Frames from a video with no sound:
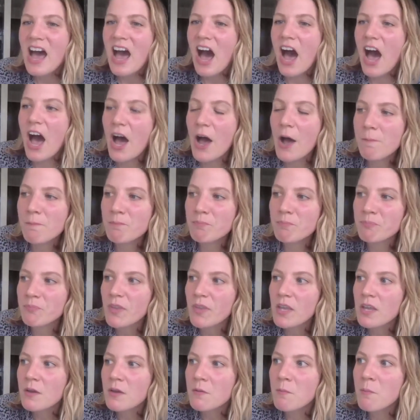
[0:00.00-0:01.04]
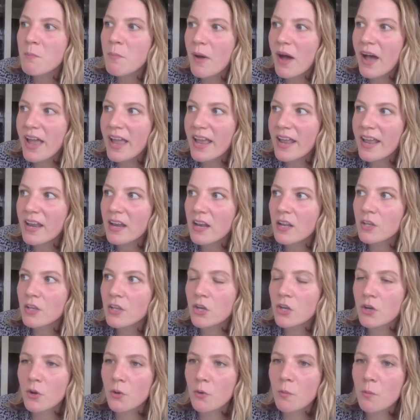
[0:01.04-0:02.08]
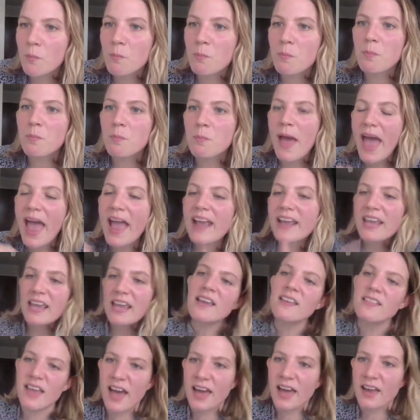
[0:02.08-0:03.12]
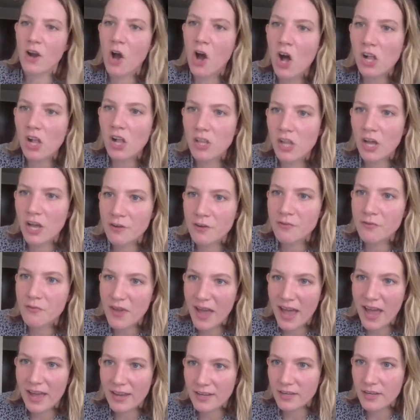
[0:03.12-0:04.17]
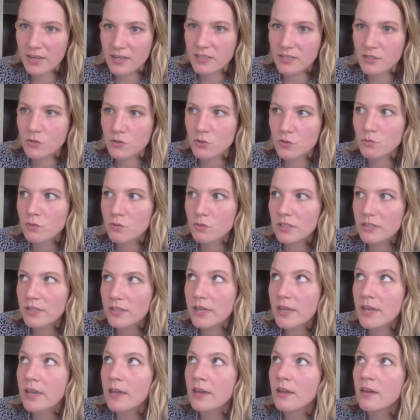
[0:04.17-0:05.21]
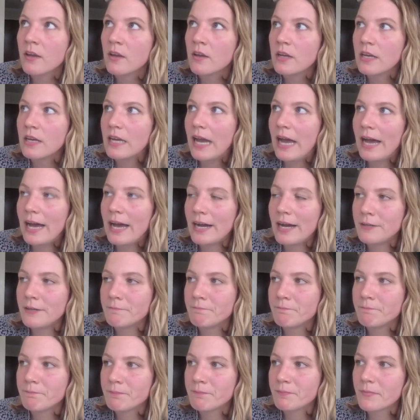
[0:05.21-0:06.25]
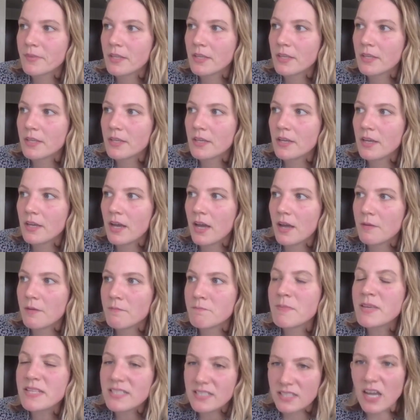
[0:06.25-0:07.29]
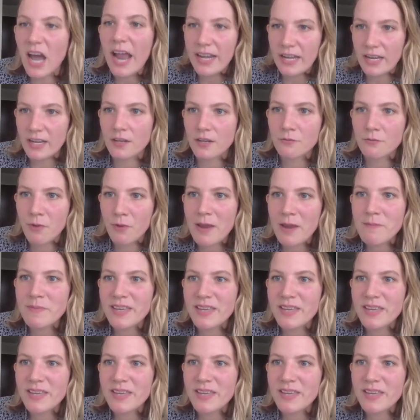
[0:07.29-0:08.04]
Um, but, you know, pegging that all on fatness is really um, uh, misguided, right?